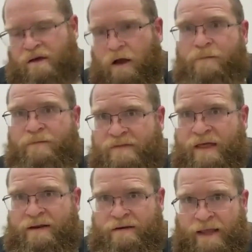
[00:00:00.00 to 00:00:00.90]
comes
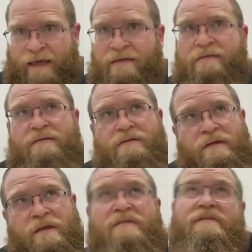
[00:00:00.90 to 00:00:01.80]
that night,
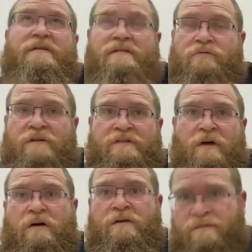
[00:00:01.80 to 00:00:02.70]
he sees 3
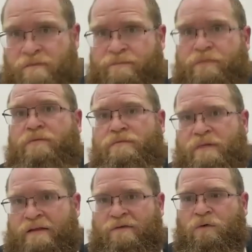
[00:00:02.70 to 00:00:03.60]
stars, boom,
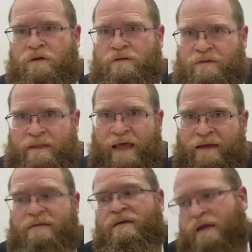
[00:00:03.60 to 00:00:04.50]
that's called
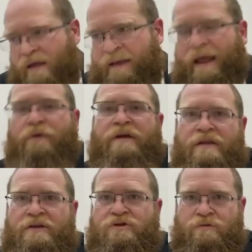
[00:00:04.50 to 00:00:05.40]
night, and now he
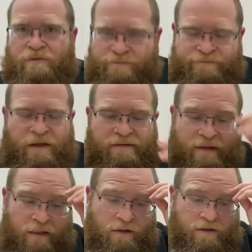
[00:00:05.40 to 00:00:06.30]
could eat truma. That's
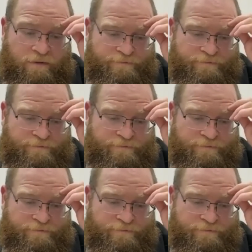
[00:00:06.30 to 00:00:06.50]
the halacha.